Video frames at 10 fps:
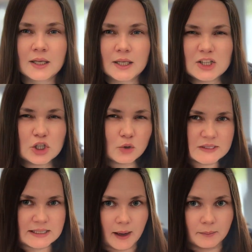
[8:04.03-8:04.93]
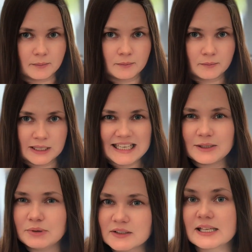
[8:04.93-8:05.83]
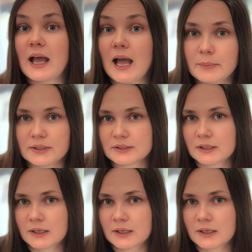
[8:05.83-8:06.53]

It hooks them, it builds a habit,